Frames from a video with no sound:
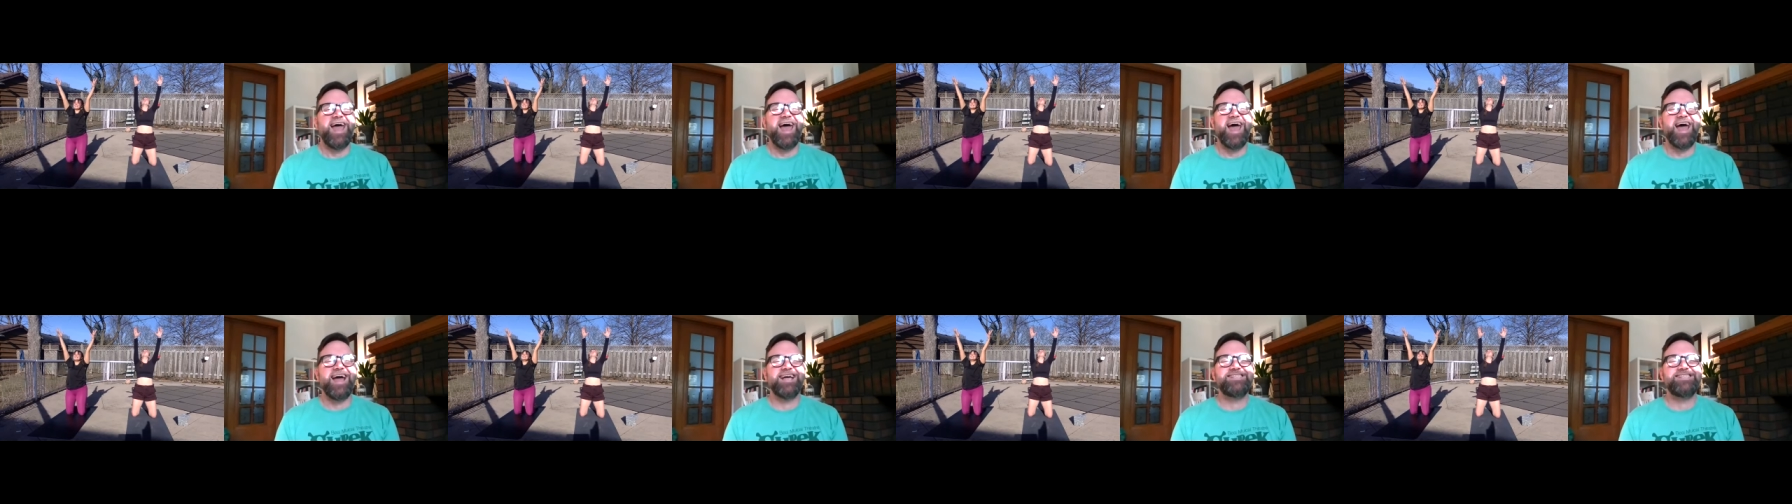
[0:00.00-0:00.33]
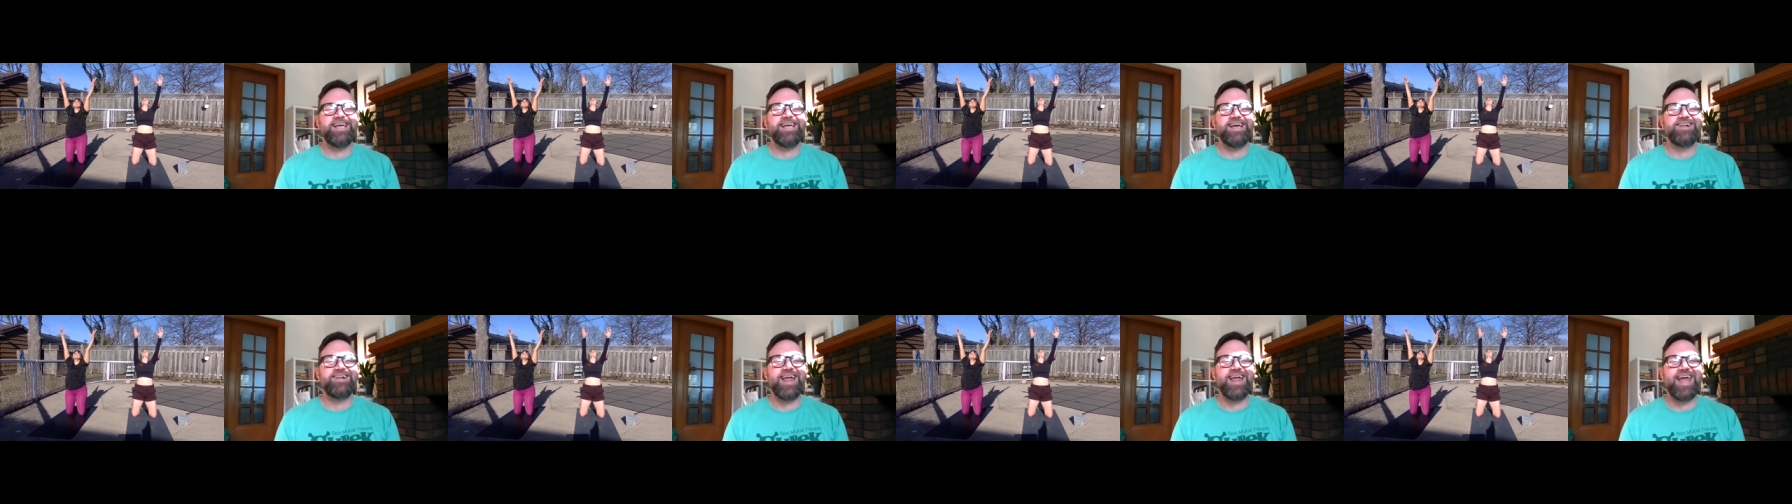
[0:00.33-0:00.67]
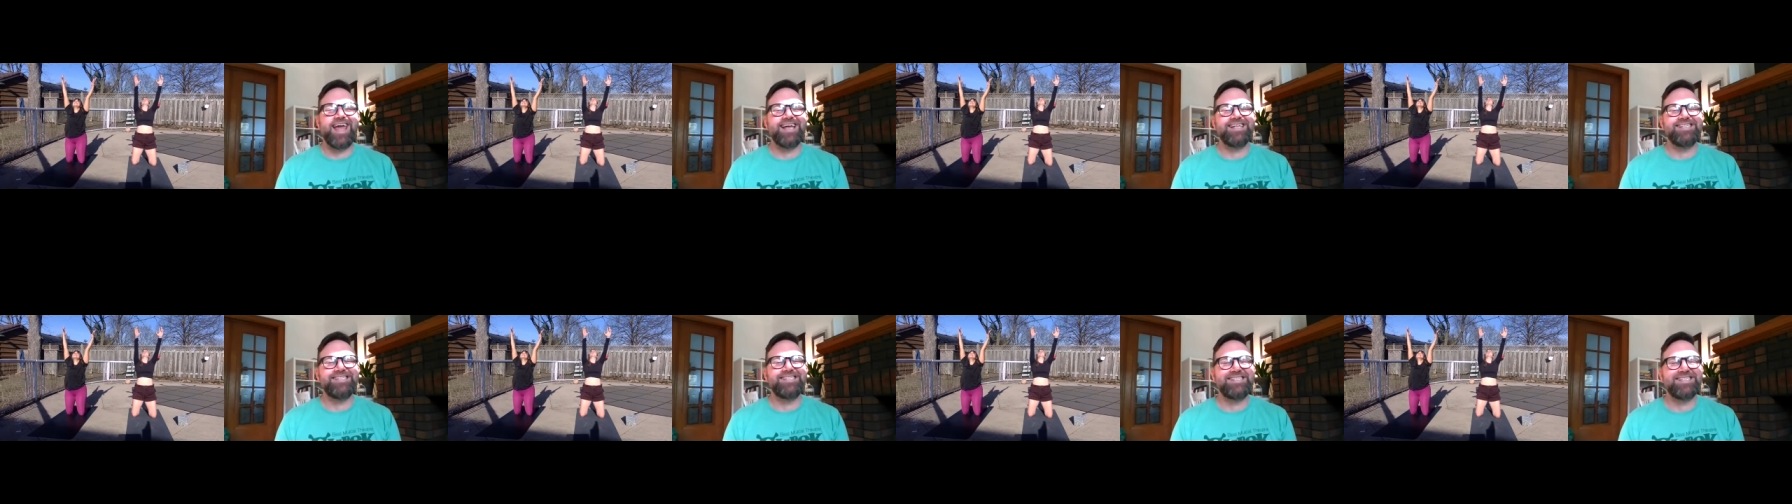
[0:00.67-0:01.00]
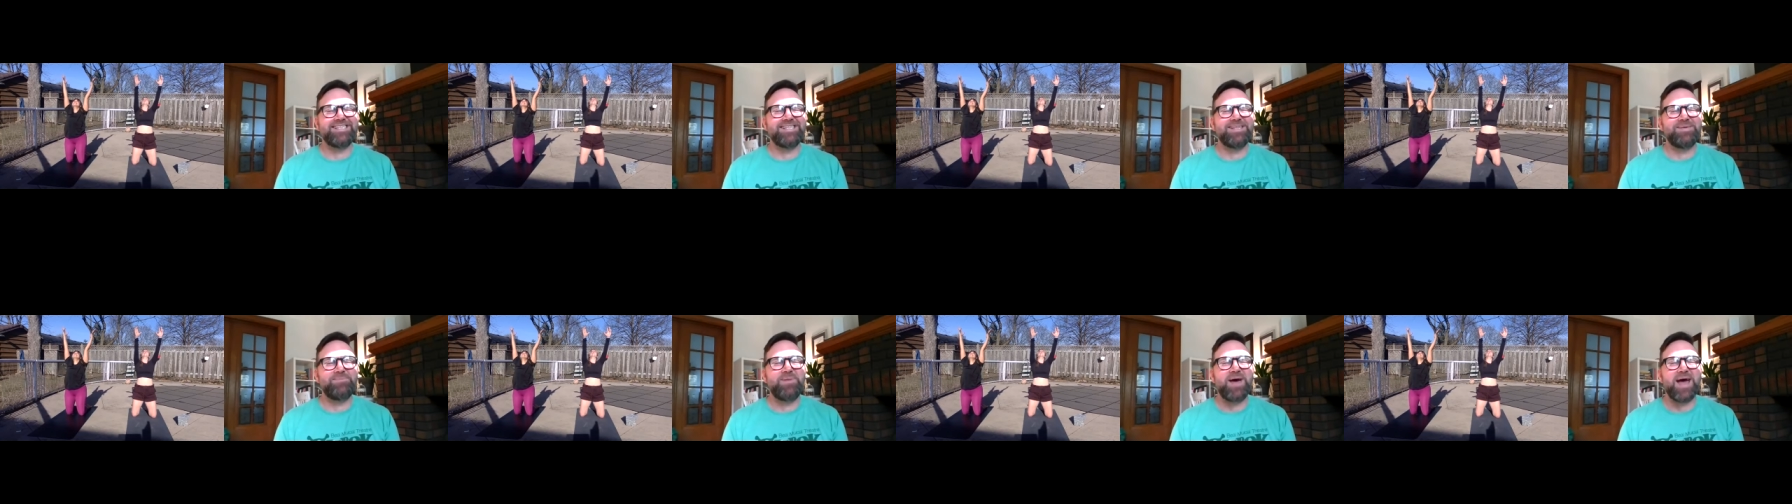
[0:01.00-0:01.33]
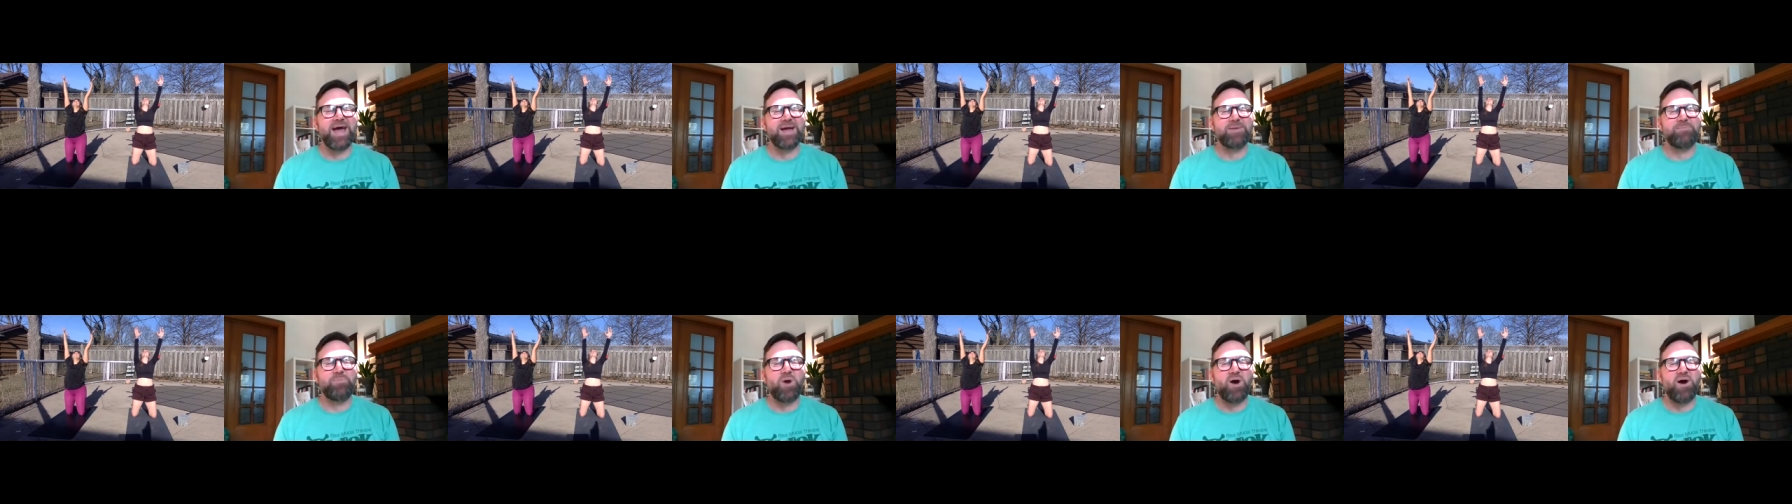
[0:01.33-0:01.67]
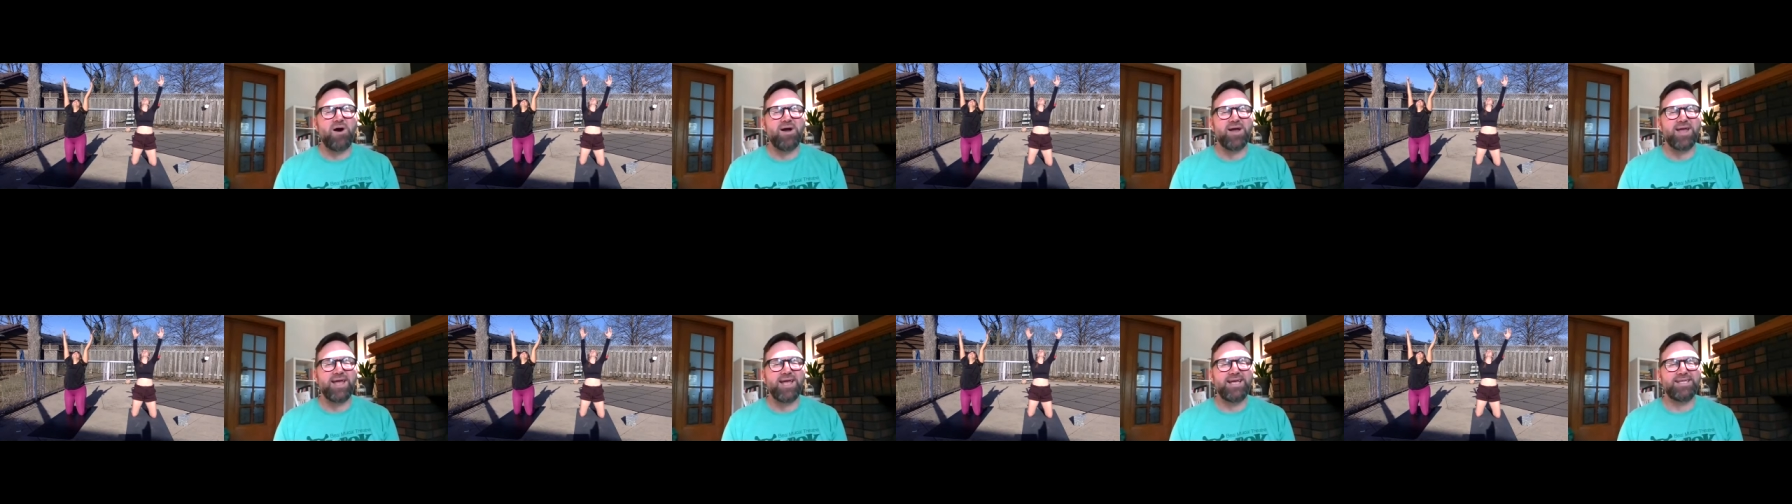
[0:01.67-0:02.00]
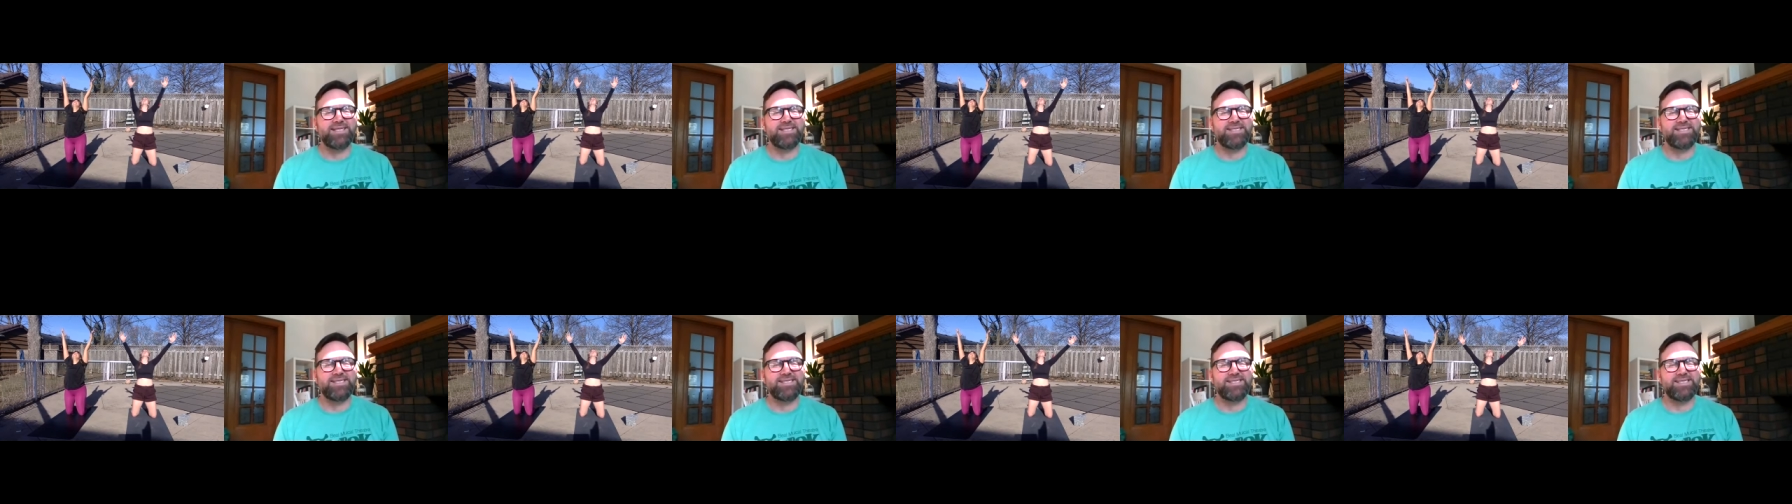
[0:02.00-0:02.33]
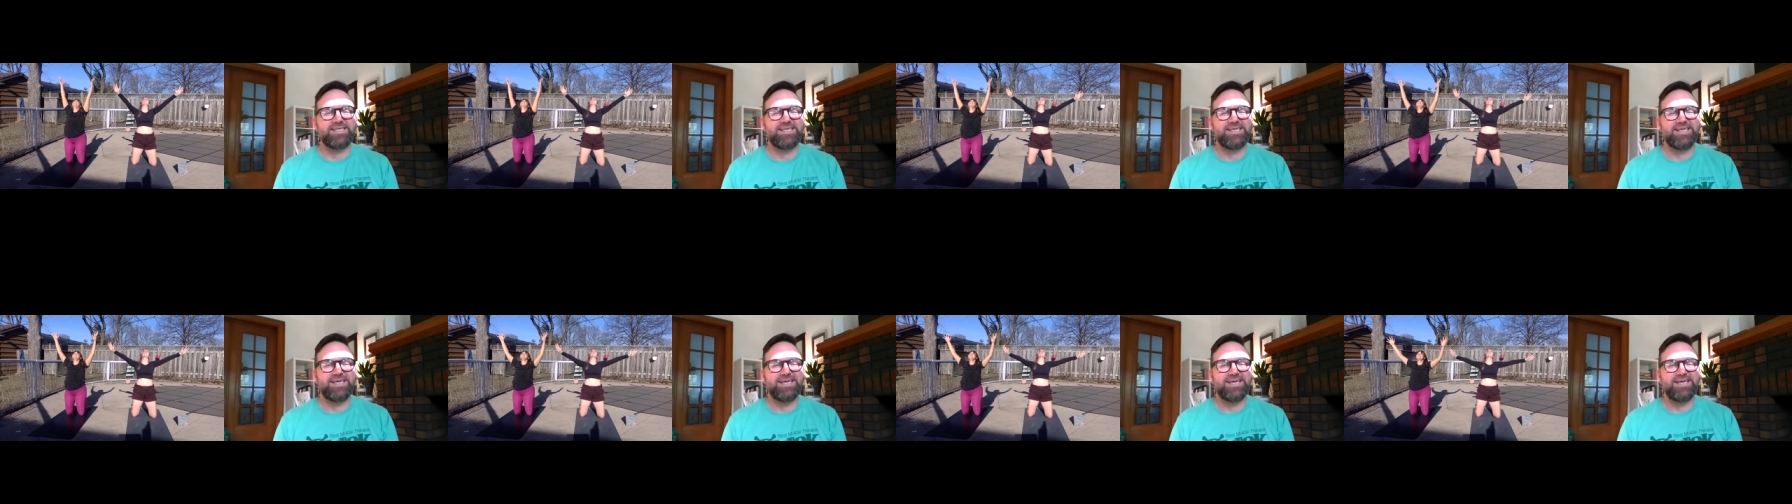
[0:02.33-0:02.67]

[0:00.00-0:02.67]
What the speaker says: Exhale, hands into the back pockets.